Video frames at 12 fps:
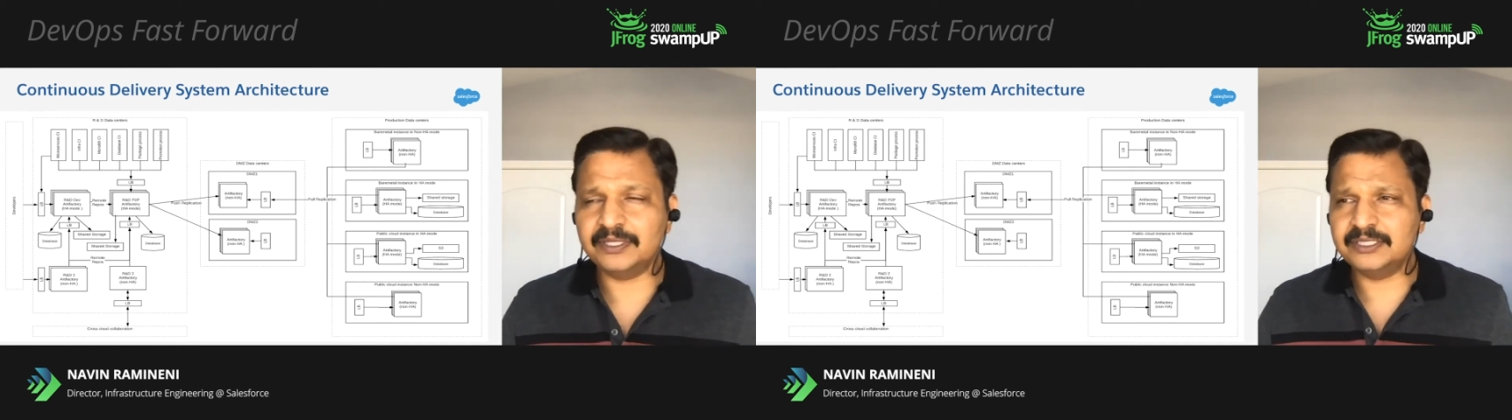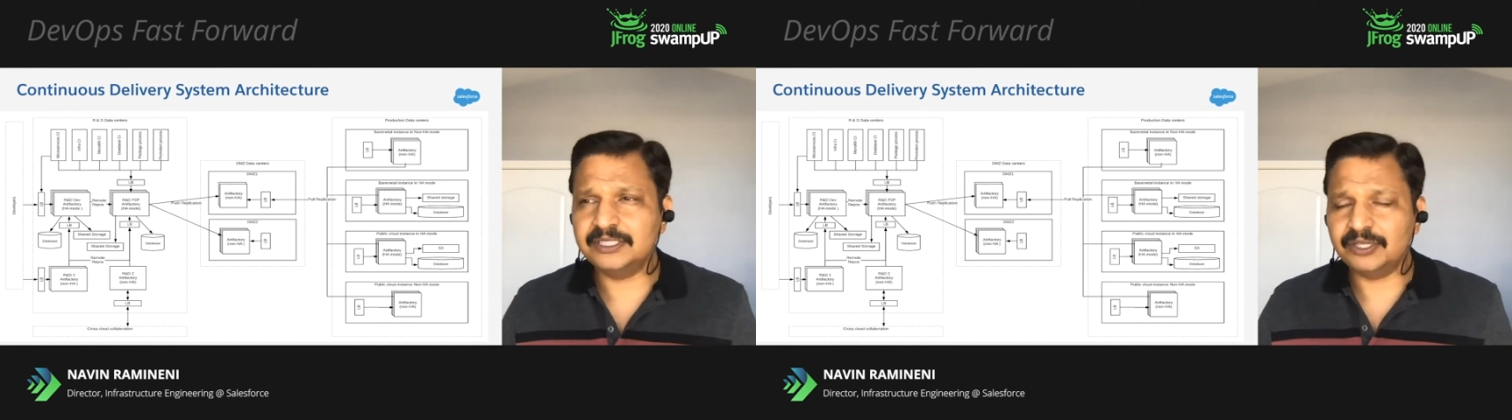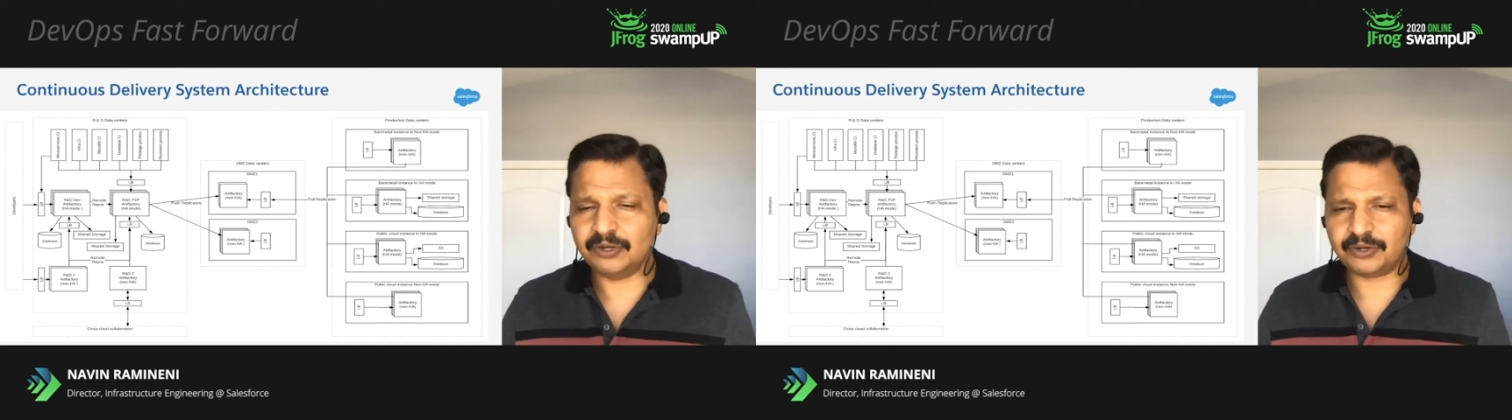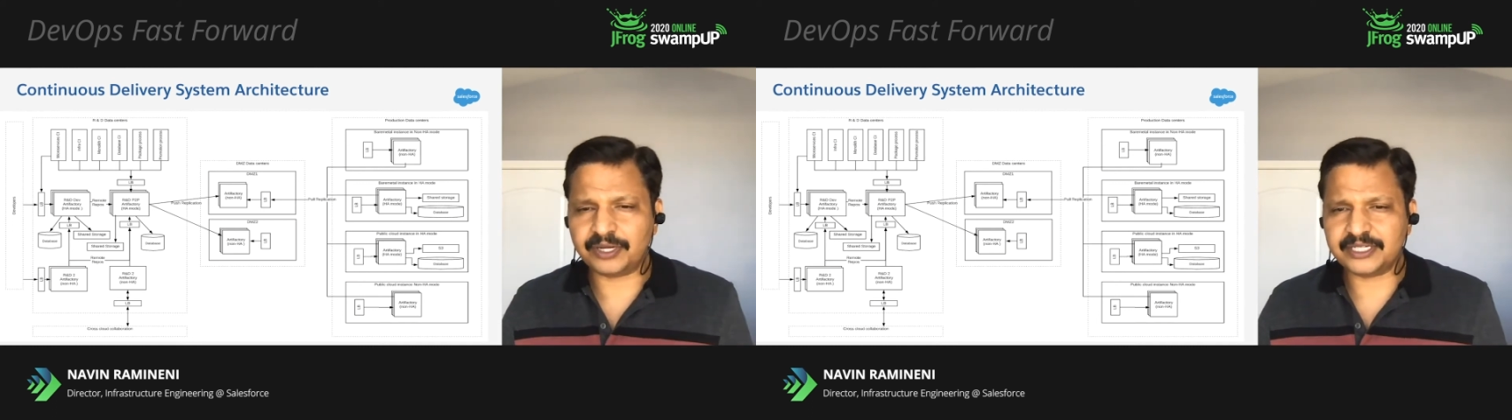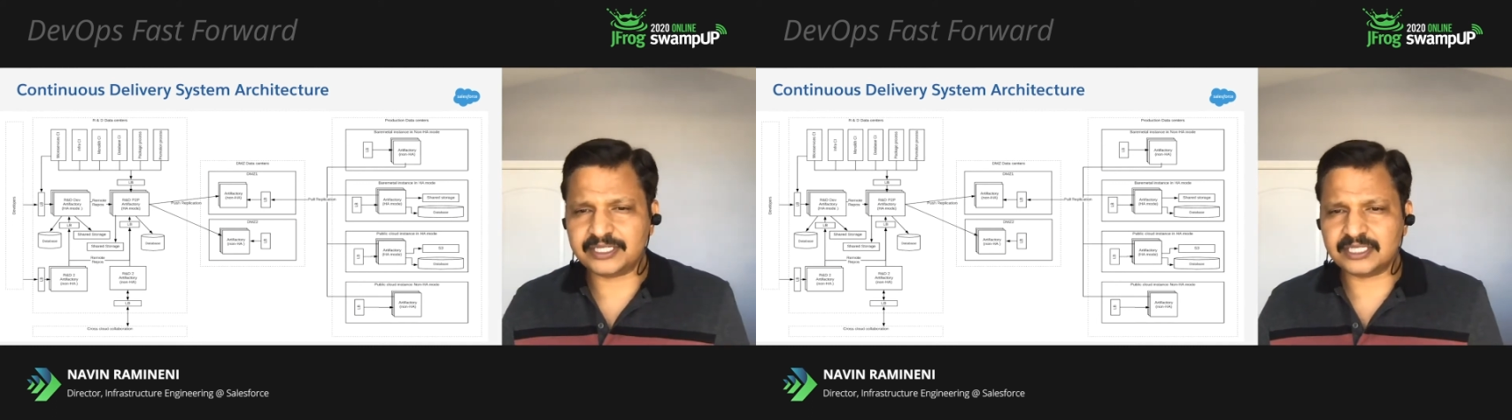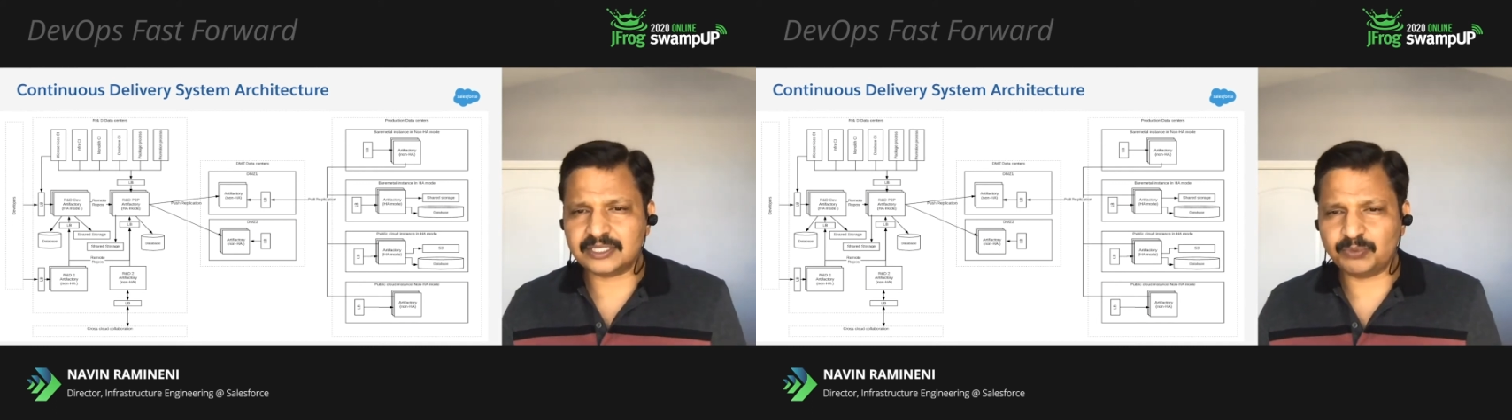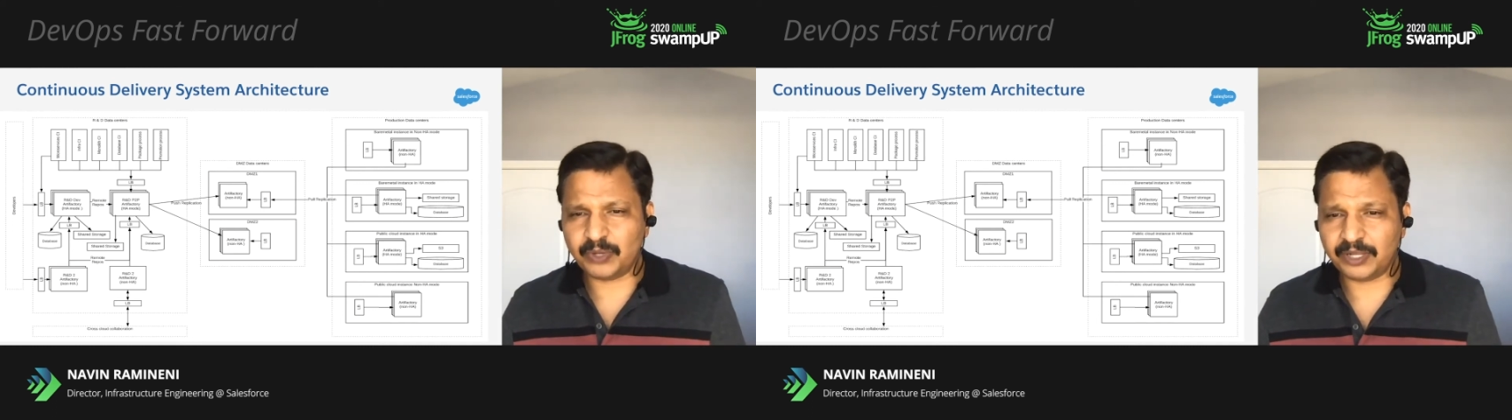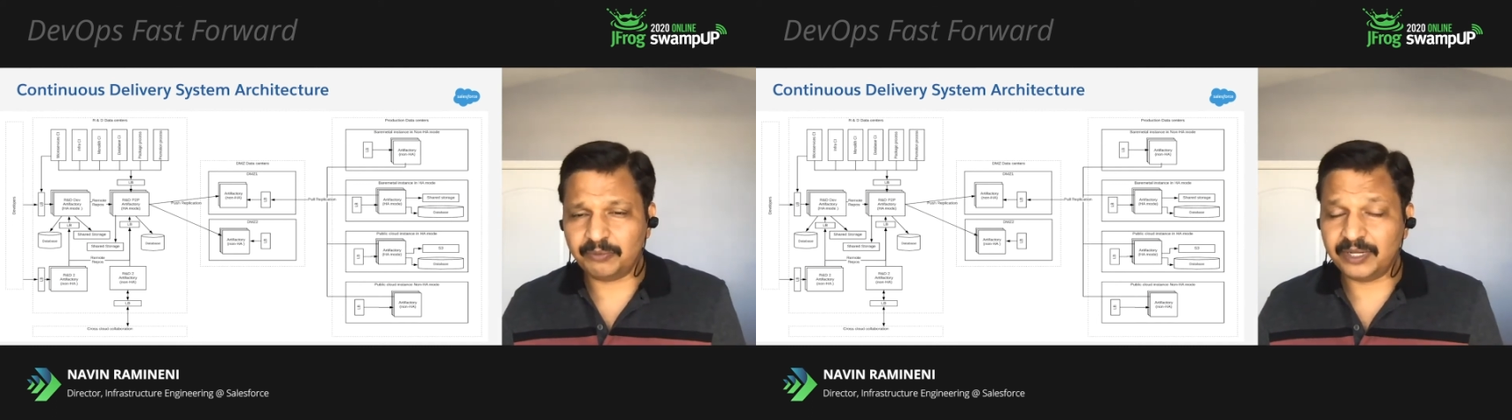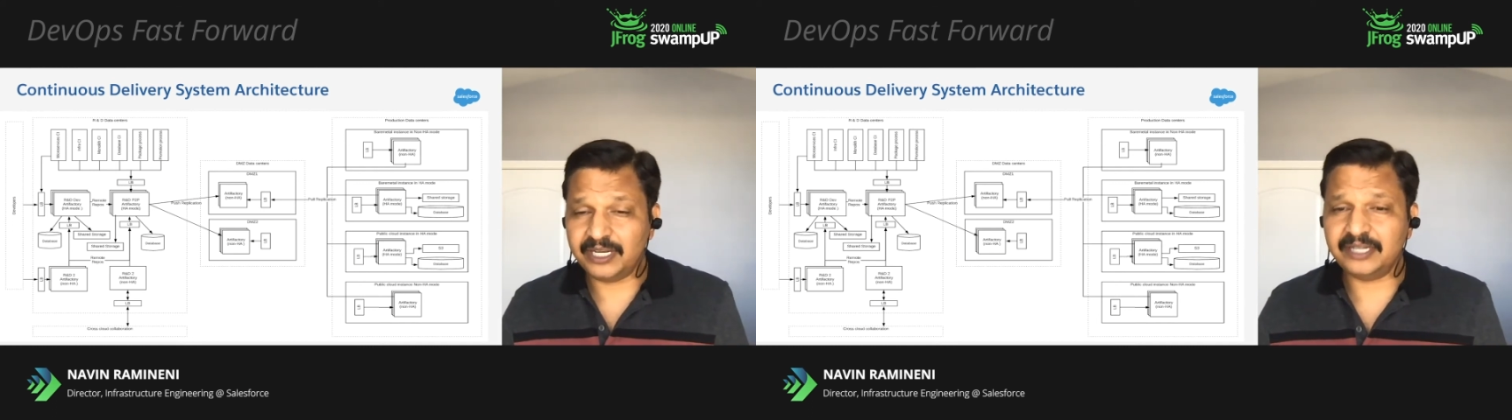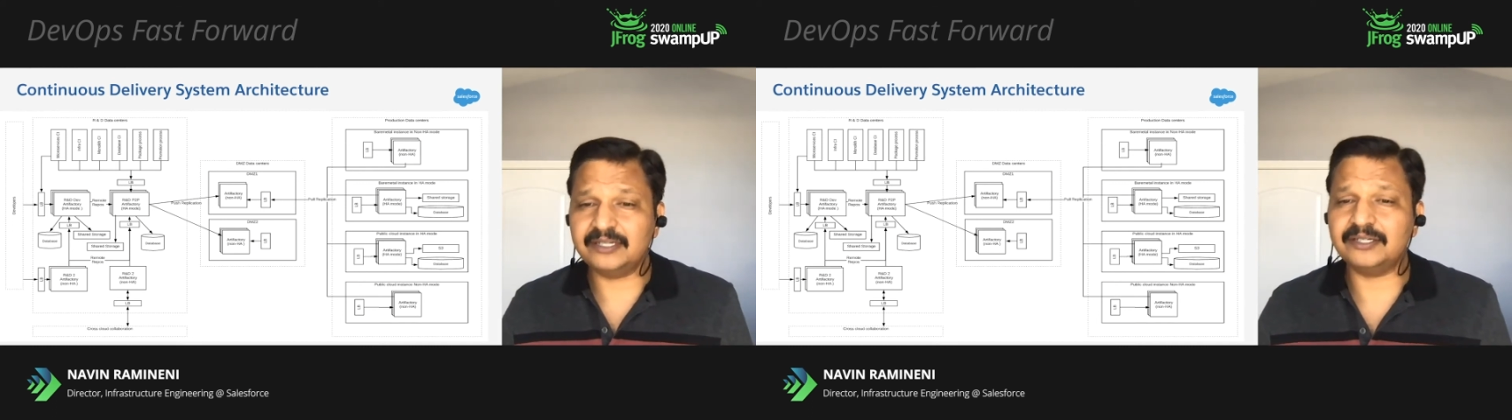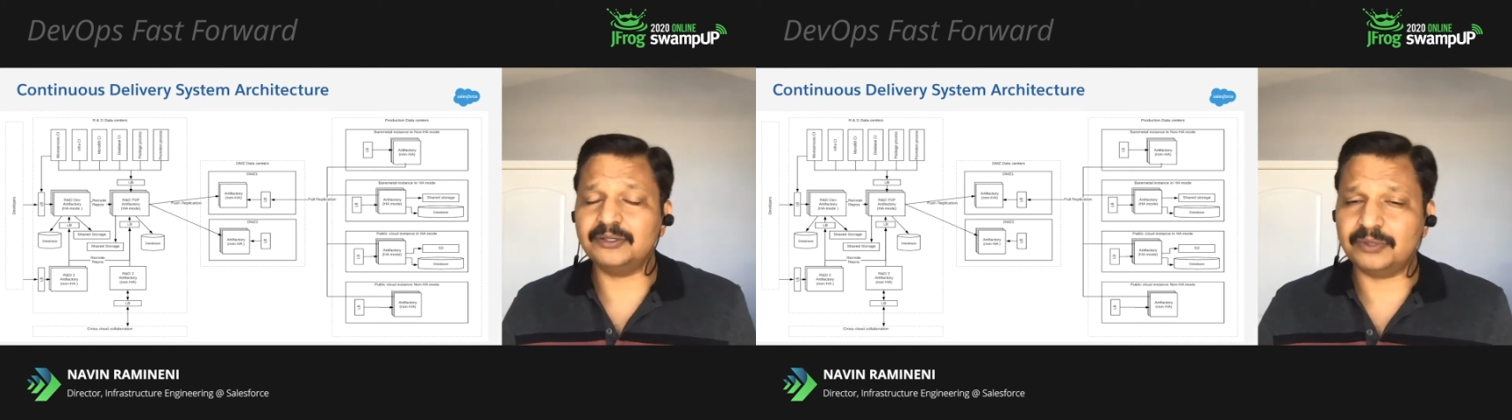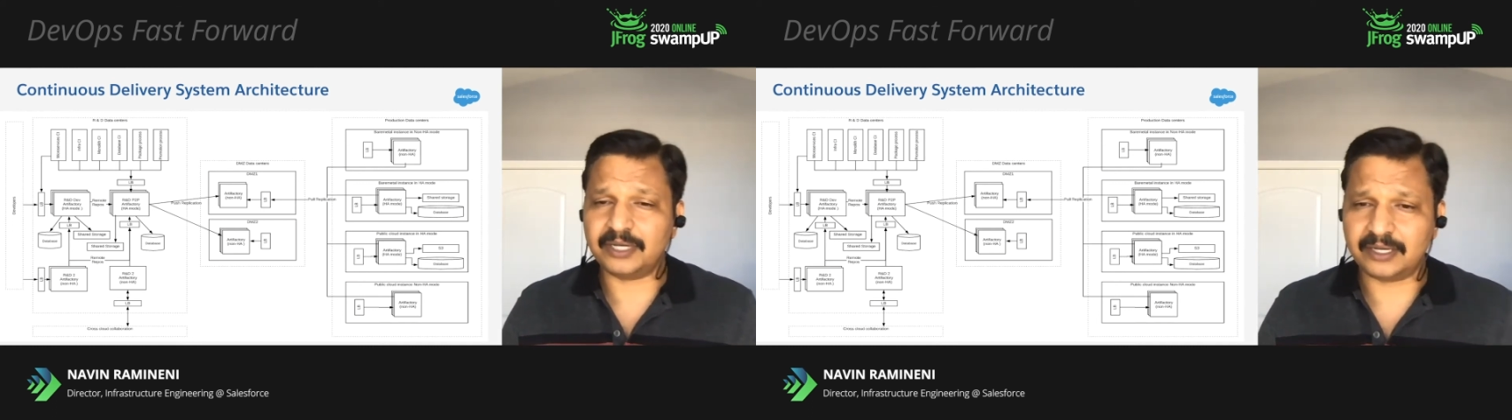geolocations where we need to